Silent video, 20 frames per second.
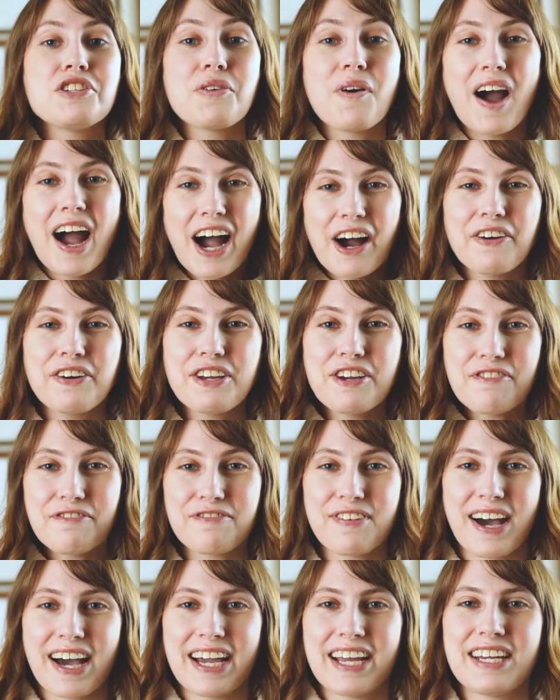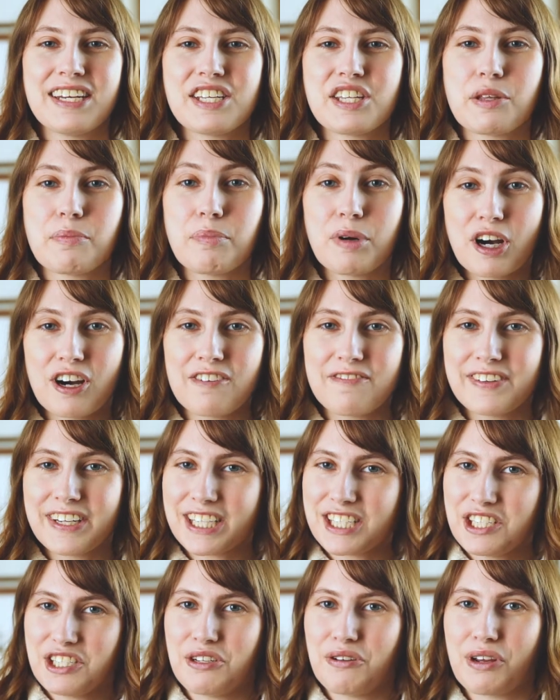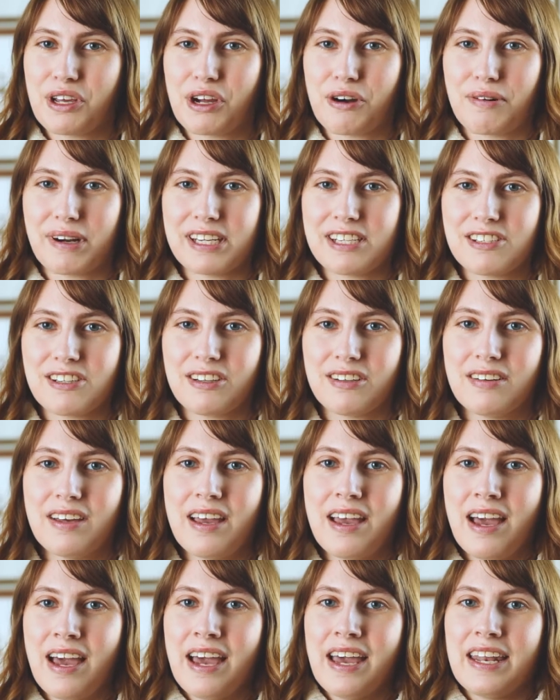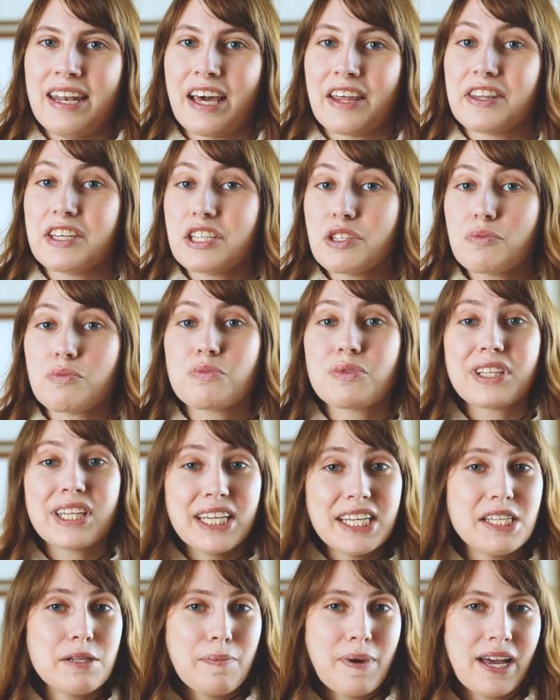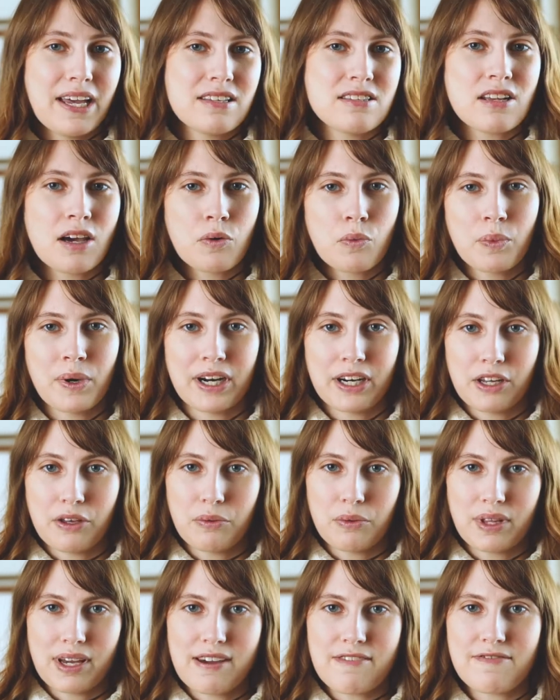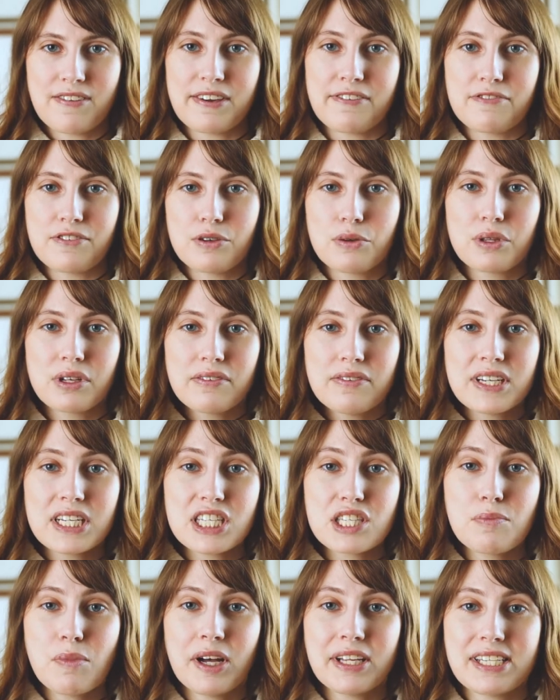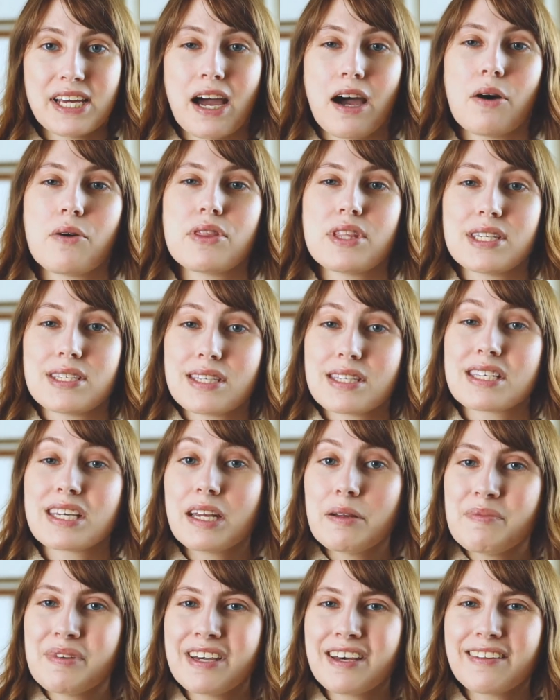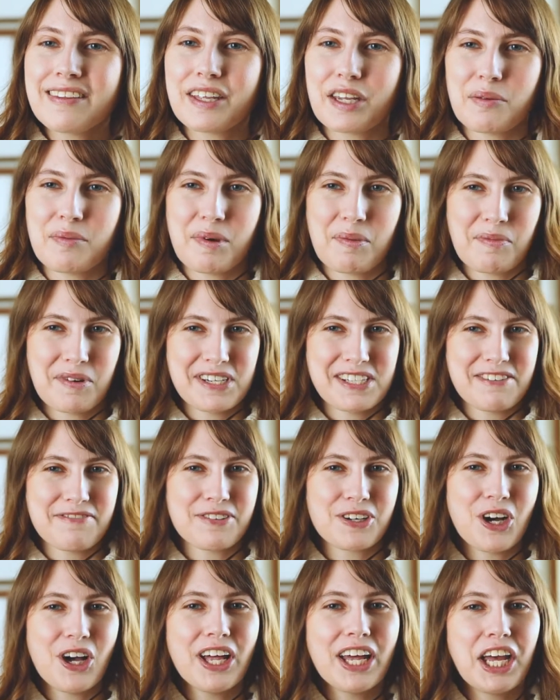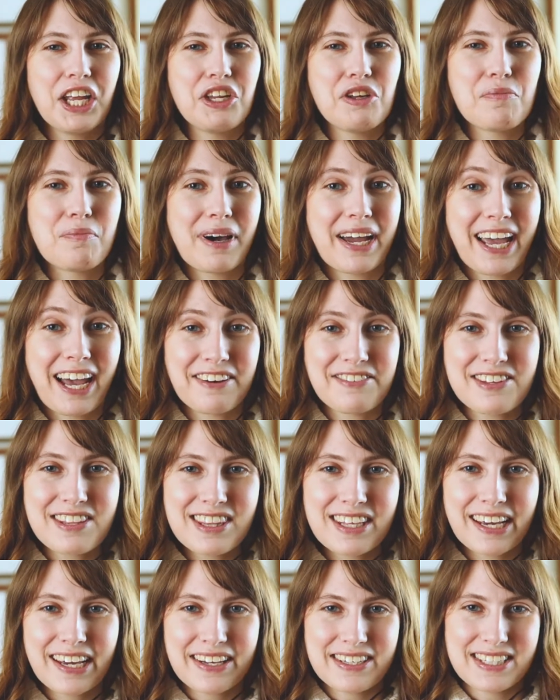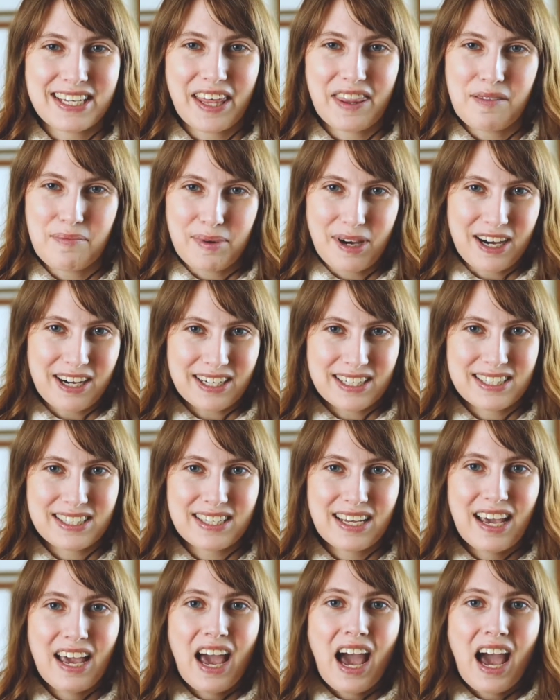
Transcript: So how do you find the perfect studio rental? Now this really depends on where you live. If you live in a small town, this is going to be a little bit more difficult and you might have to think outside the box.